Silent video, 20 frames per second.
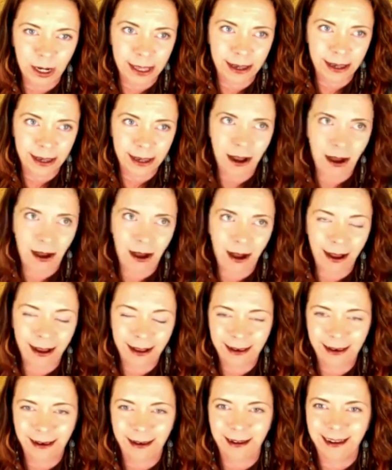not,
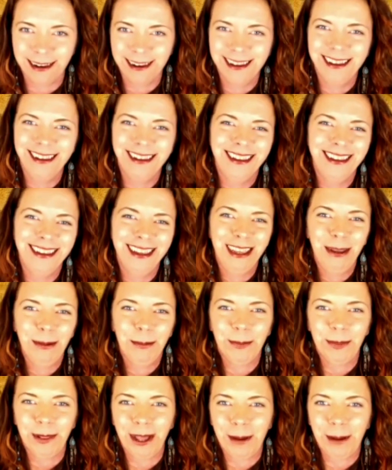and
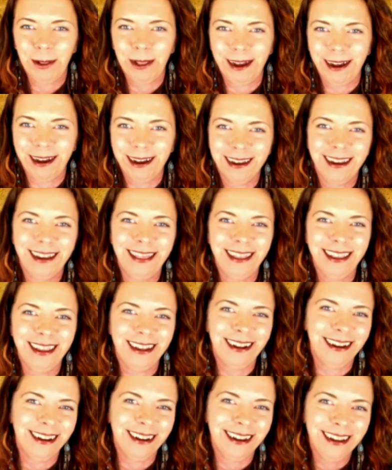blah, blah. And
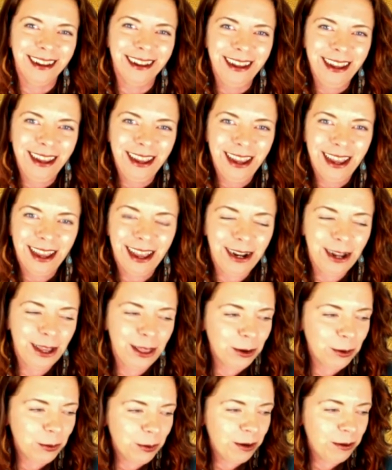then another
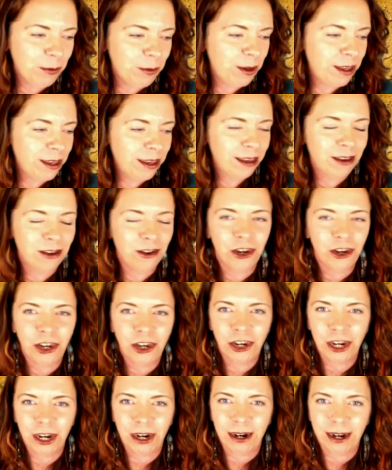one was just
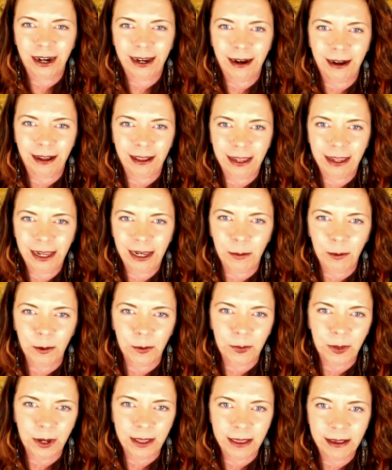sharing on the Hebrew
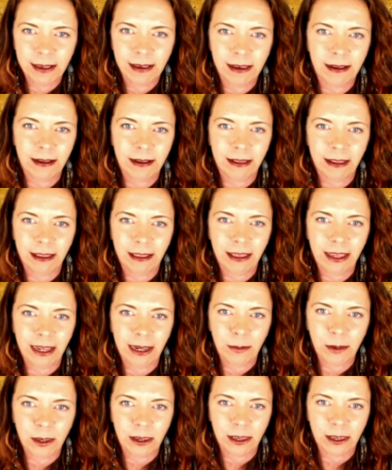months and the
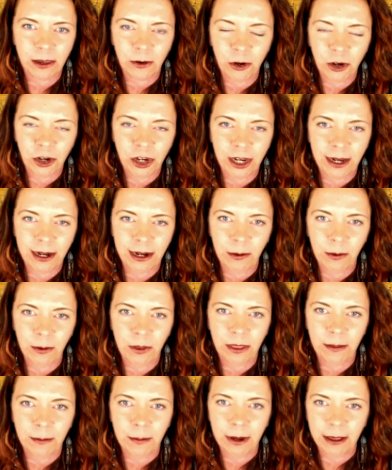themes associated with
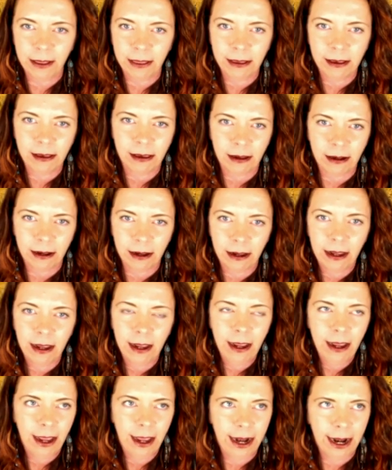the months.
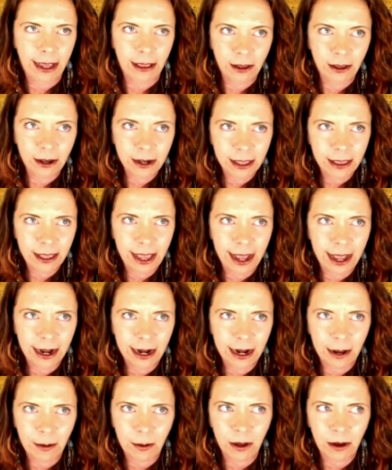And I looked at that and
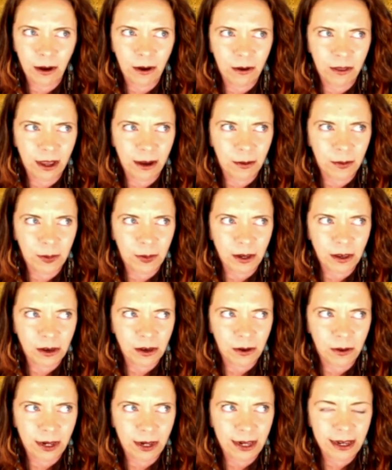I went, oh, that would be
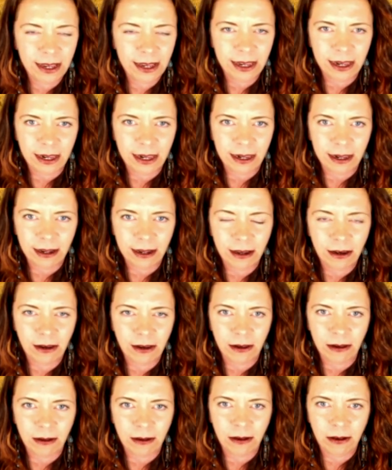so easy to
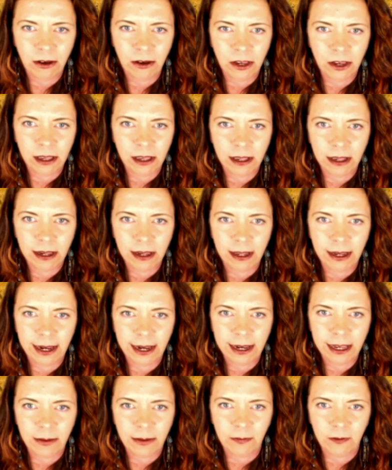just take
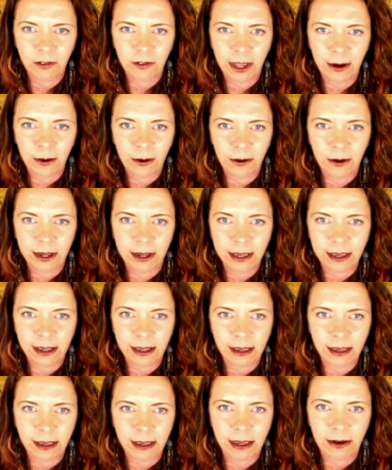some flower
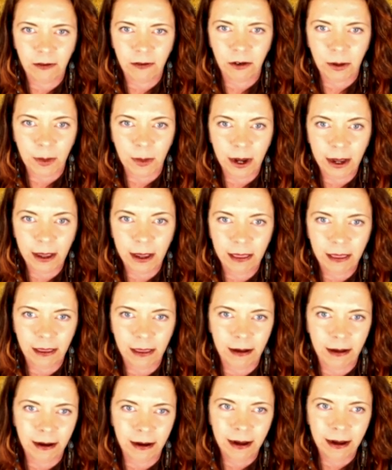essences every month and,